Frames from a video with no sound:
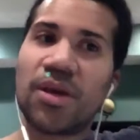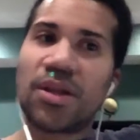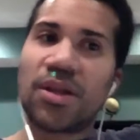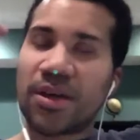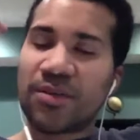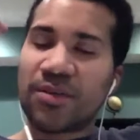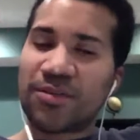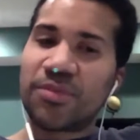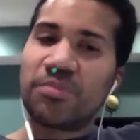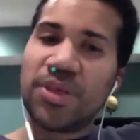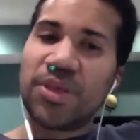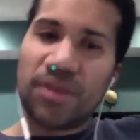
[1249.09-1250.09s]
like for
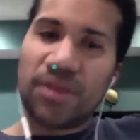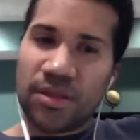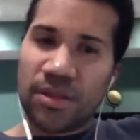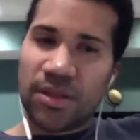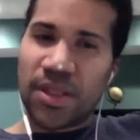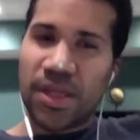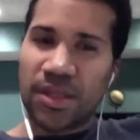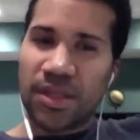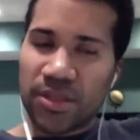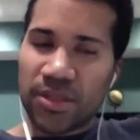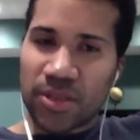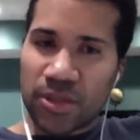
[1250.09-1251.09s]
me that
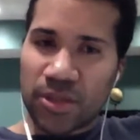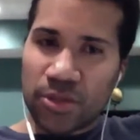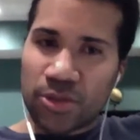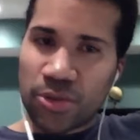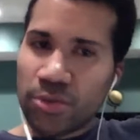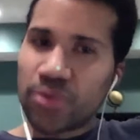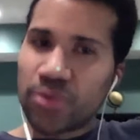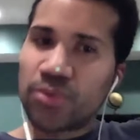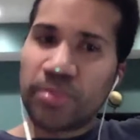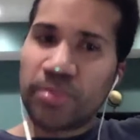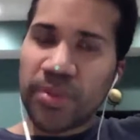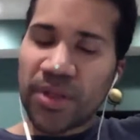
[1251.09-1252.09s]
is
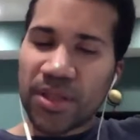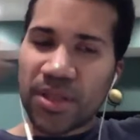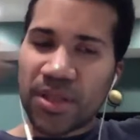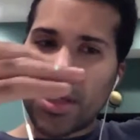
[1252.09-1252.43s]
true, but